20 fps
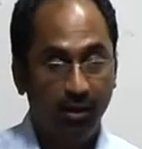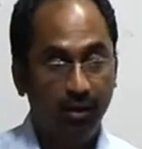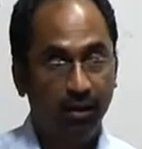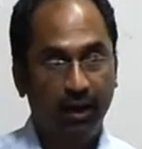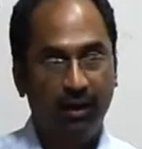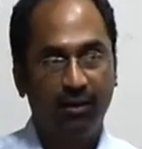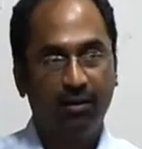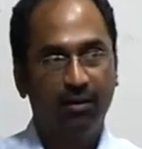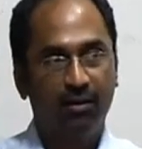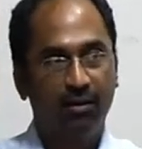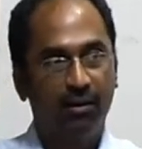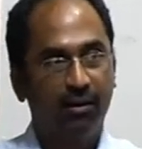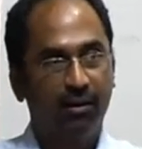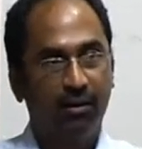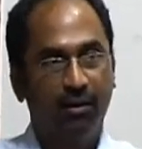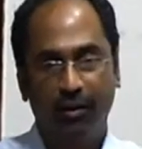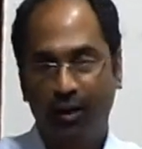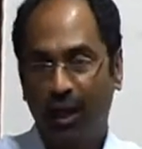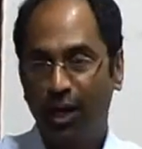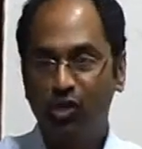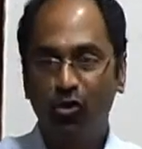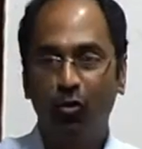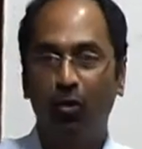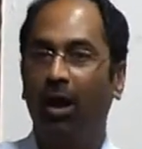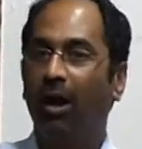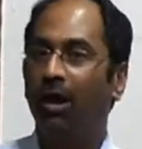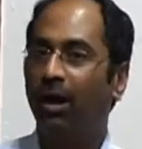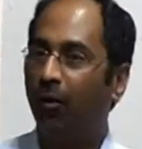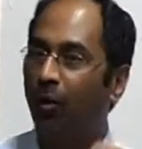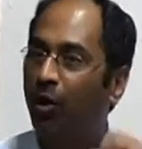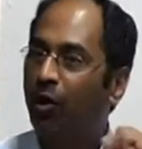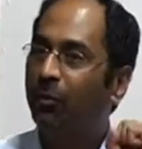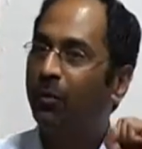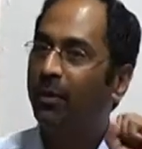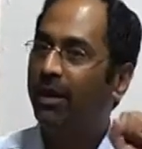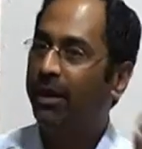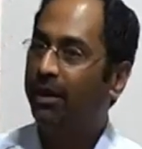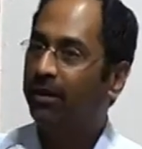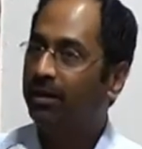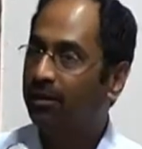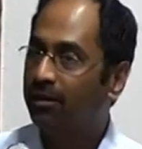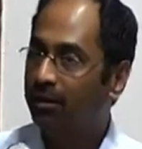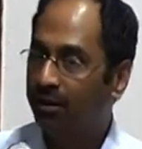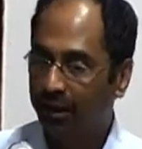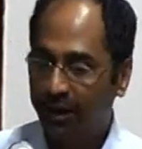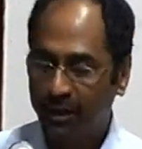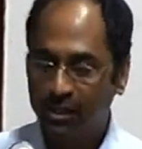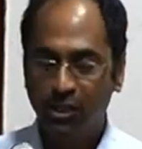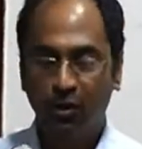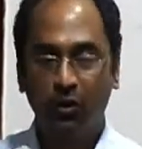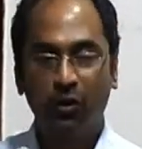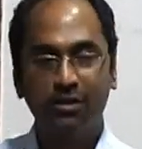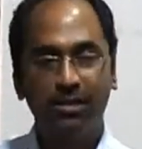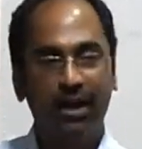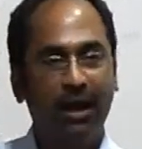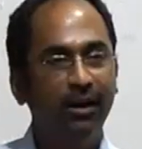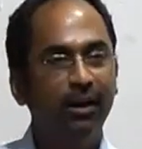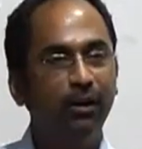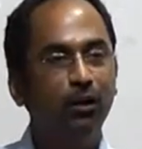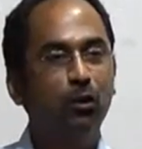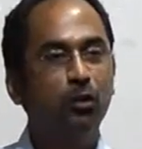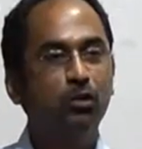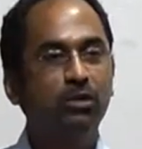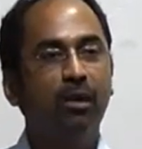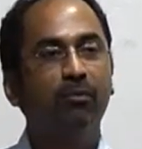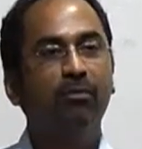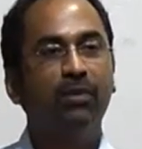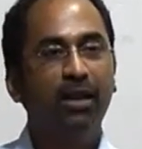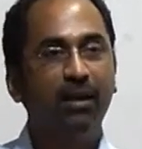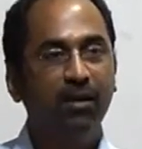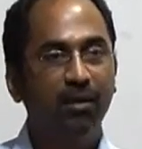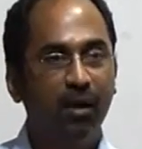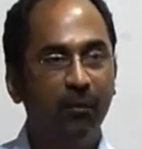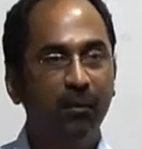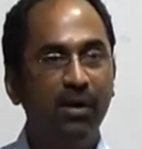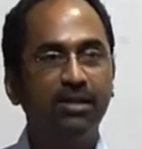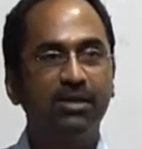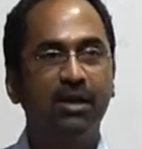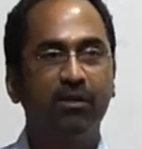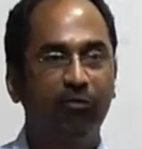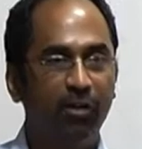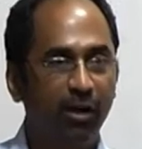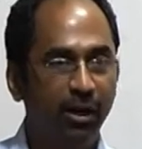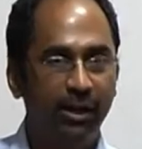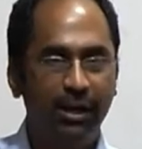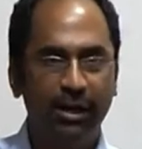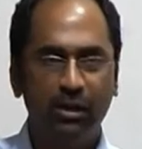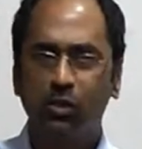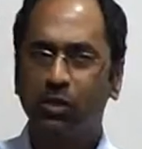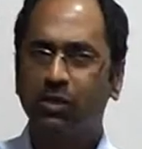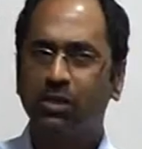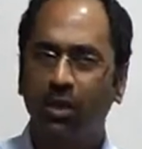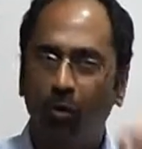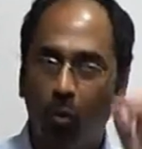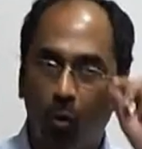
a casual, I want to be in the NGO side and do something amazing for Indian society.